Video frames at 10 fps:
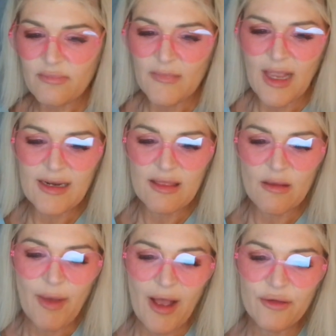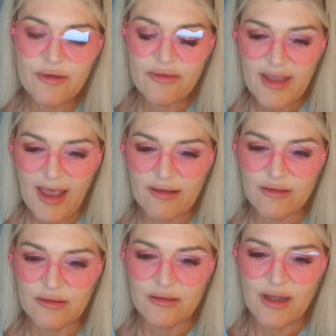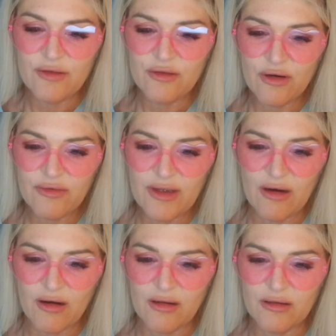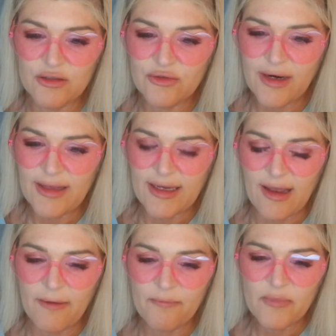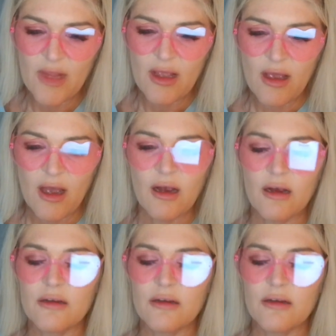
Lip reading: And in the bowels of the castle, a serving girl, Trela, I